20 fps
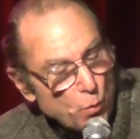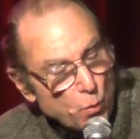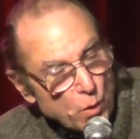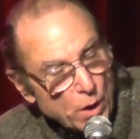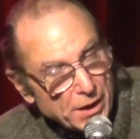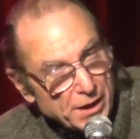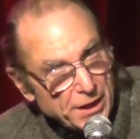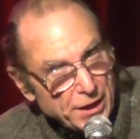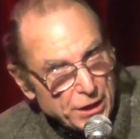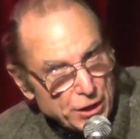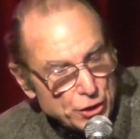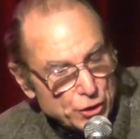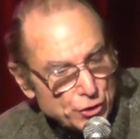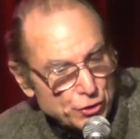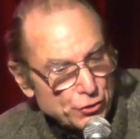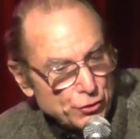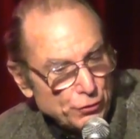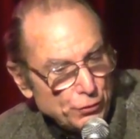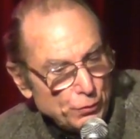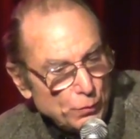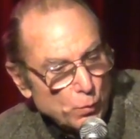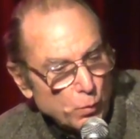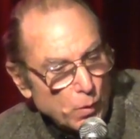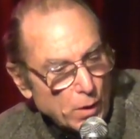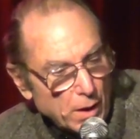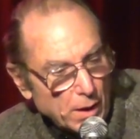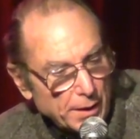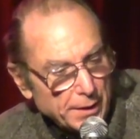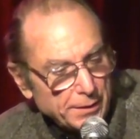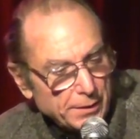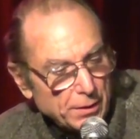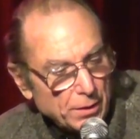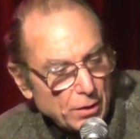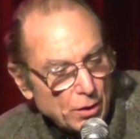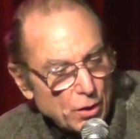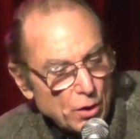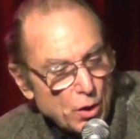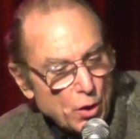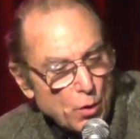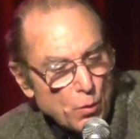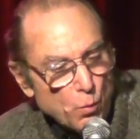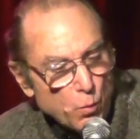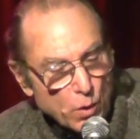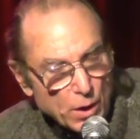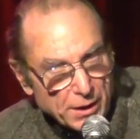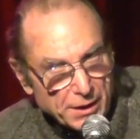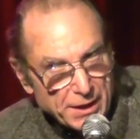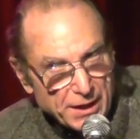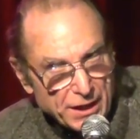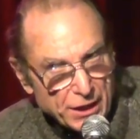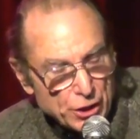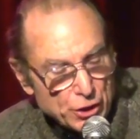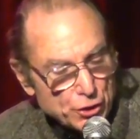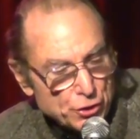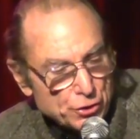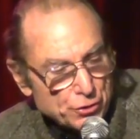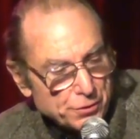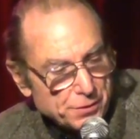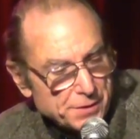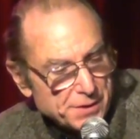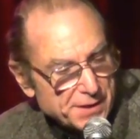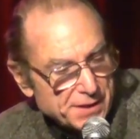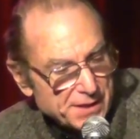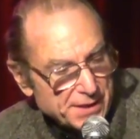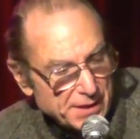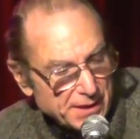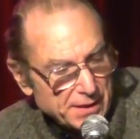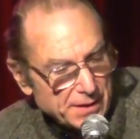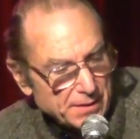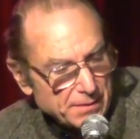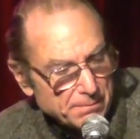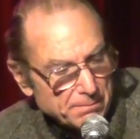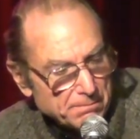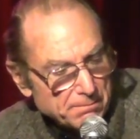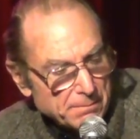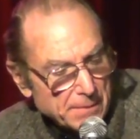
what he should want, what he should see.